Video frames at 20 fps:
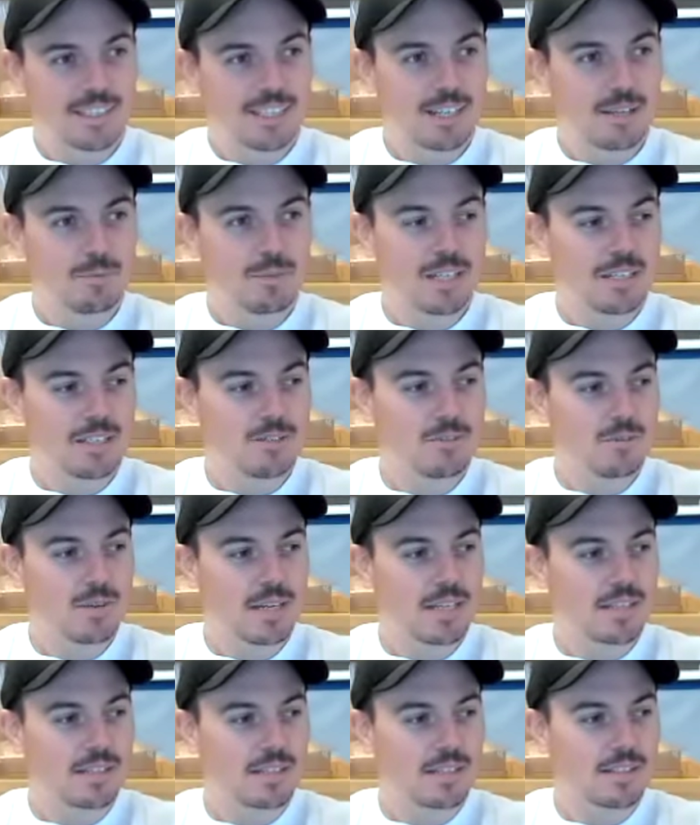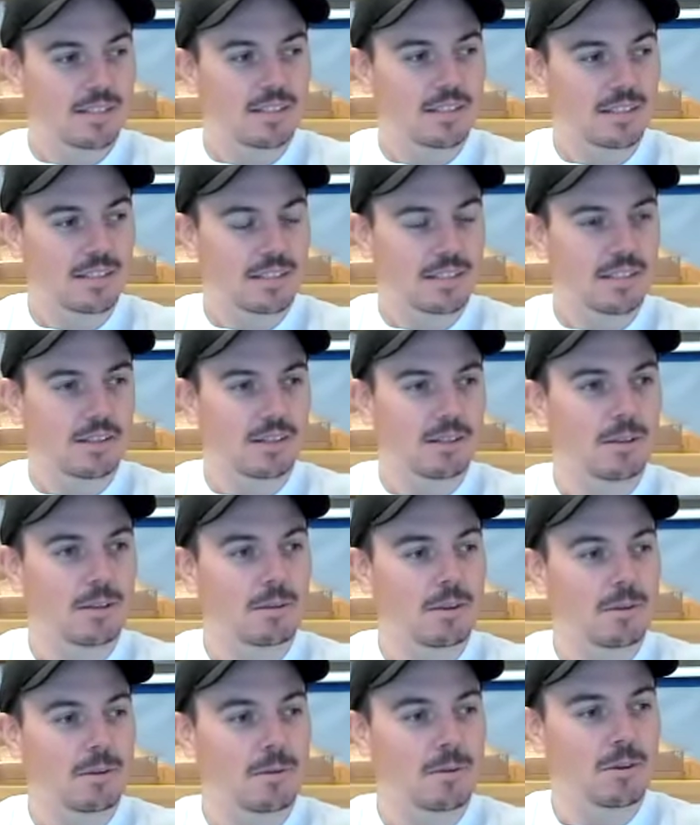I mean, it's always, you know,
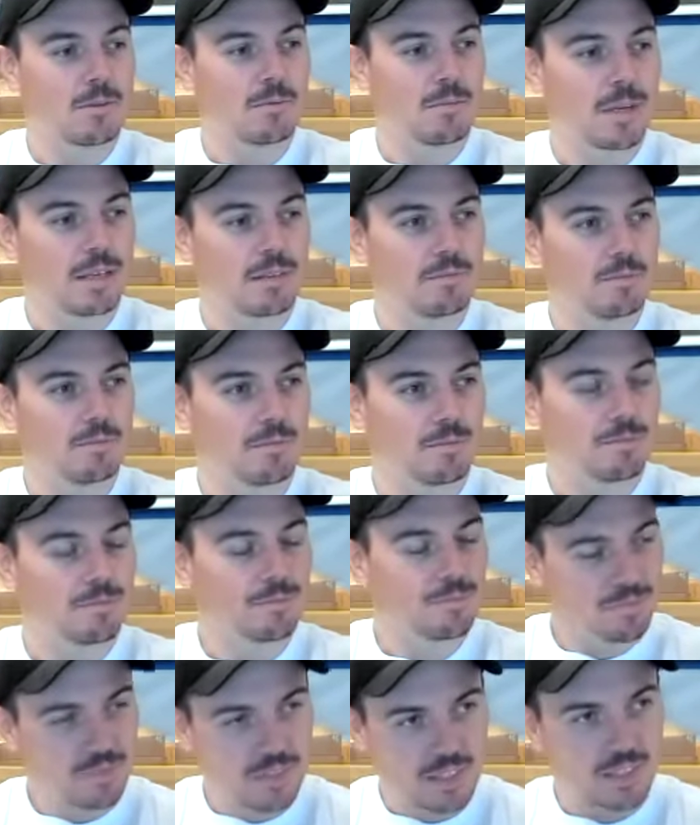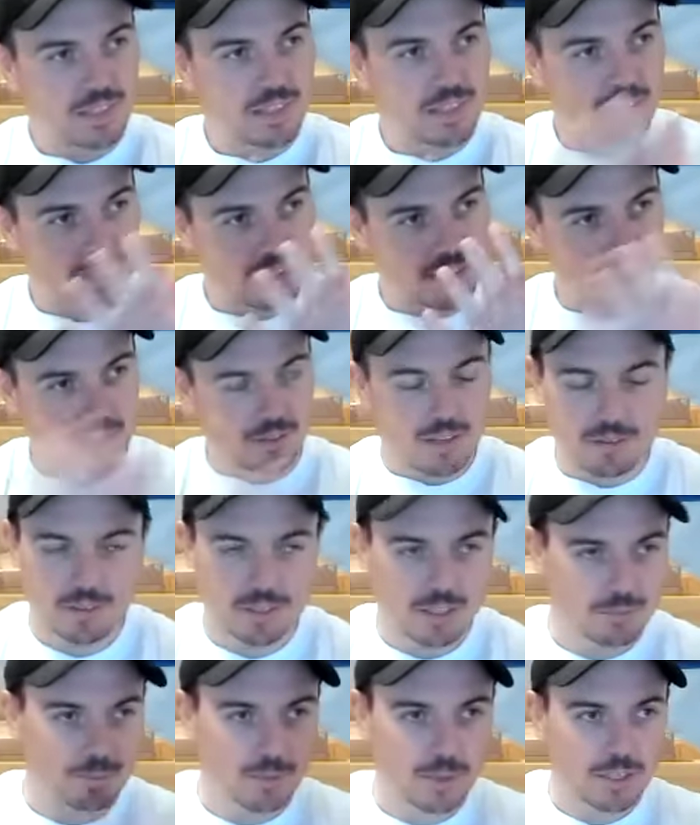you can meet, have
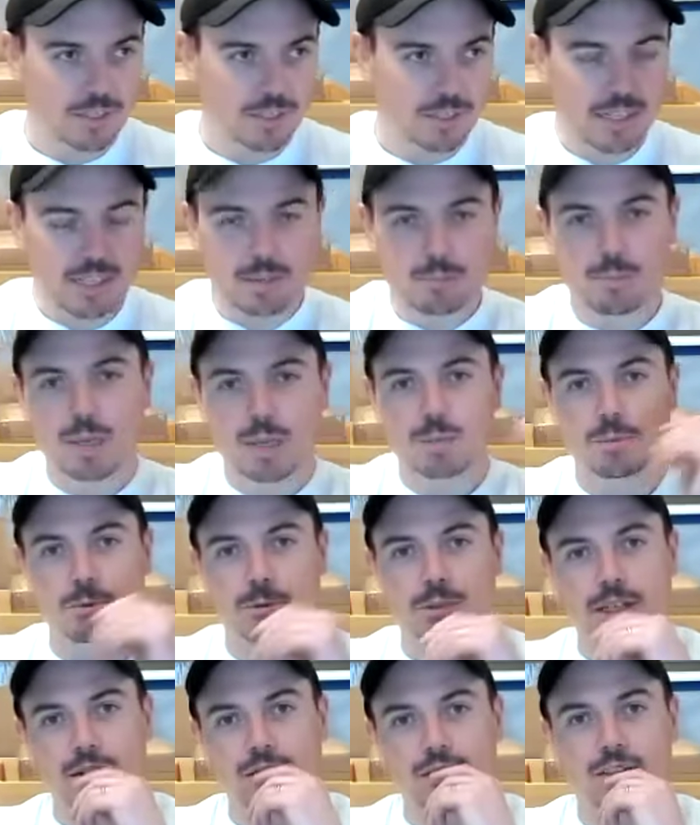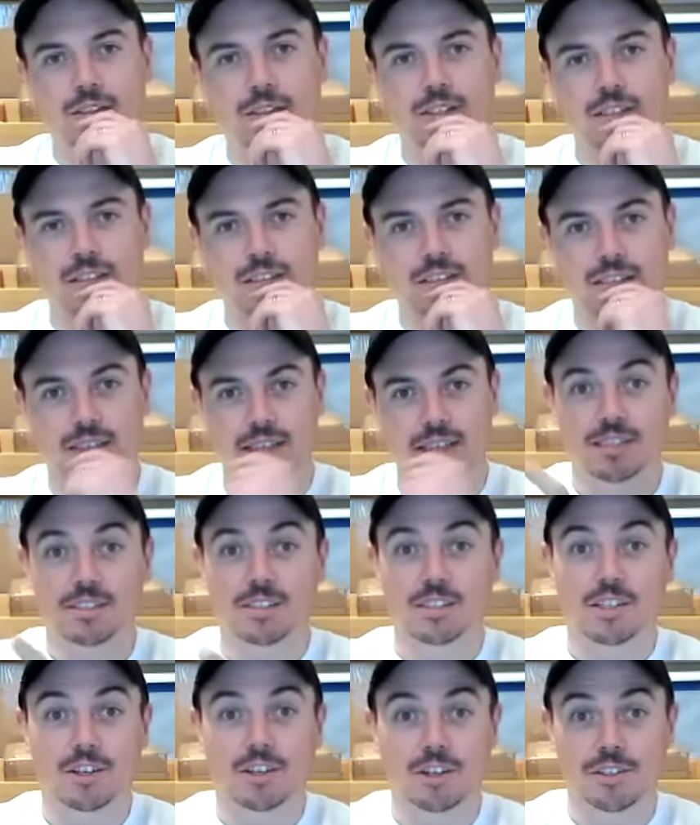a gazillion people tell you that things
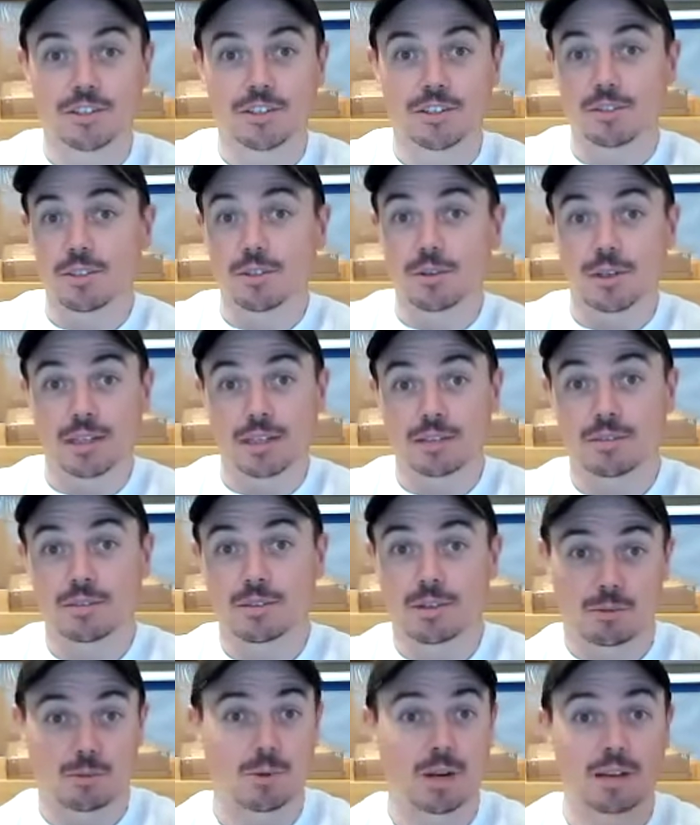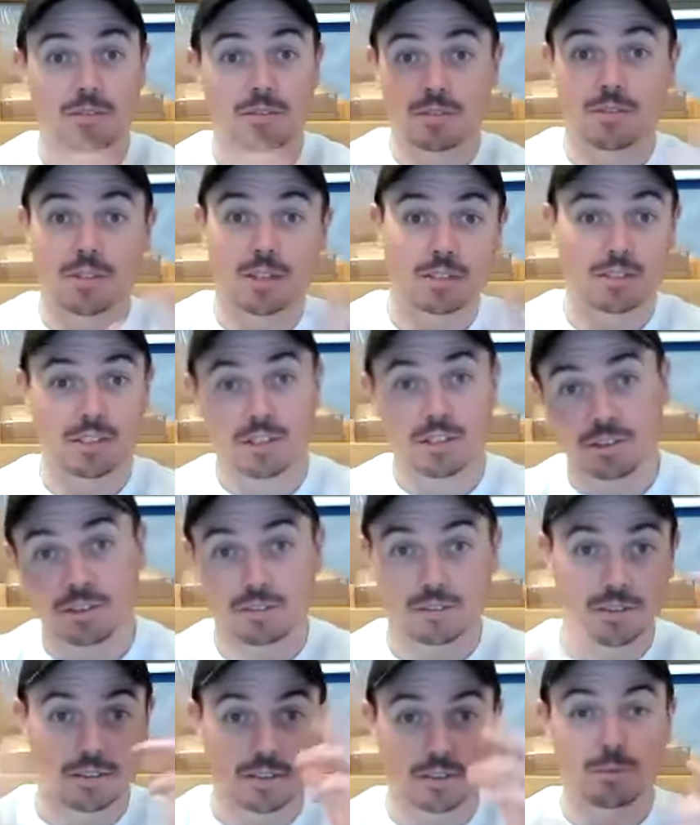are good, you're doing, you know, whatever you've done is good,
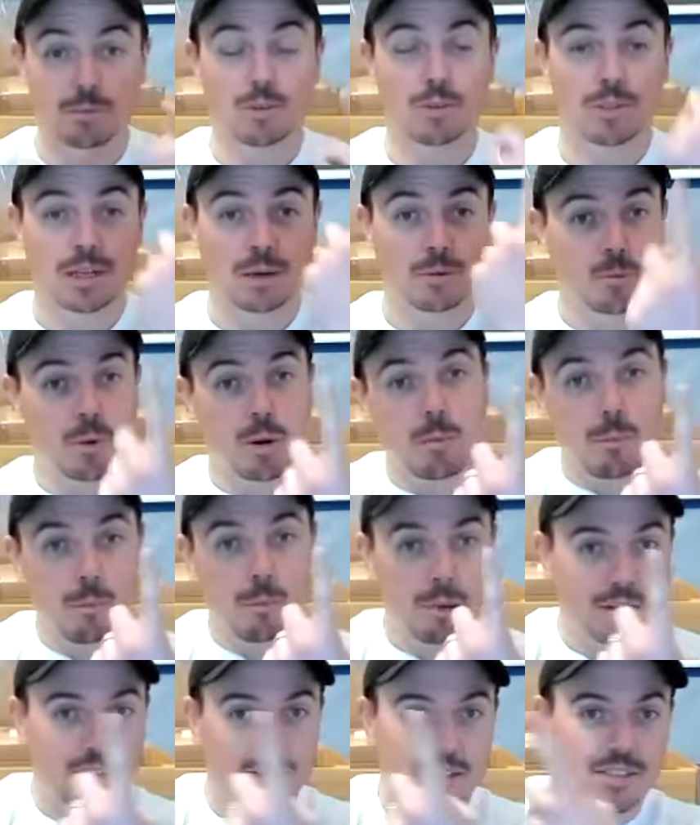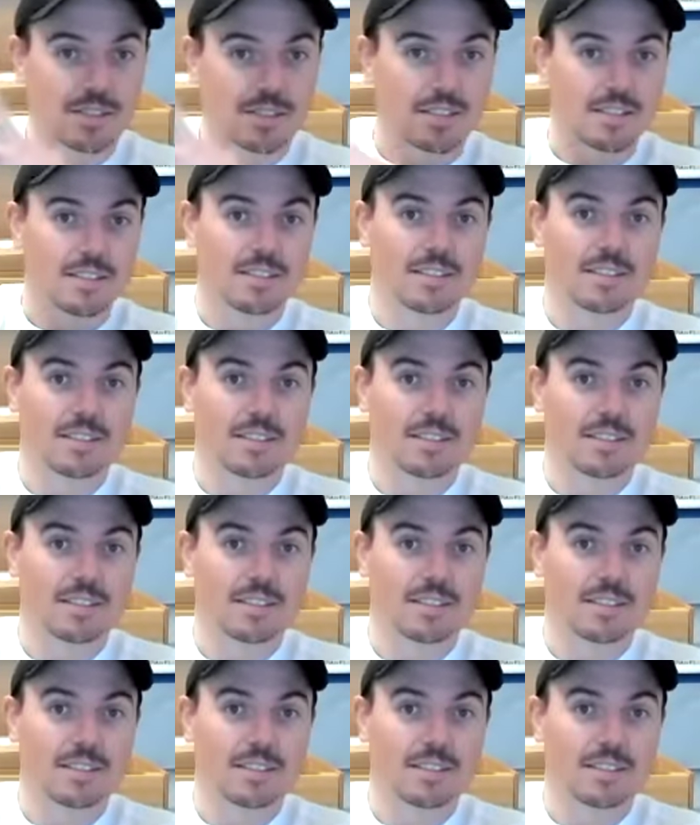and then you just get one person.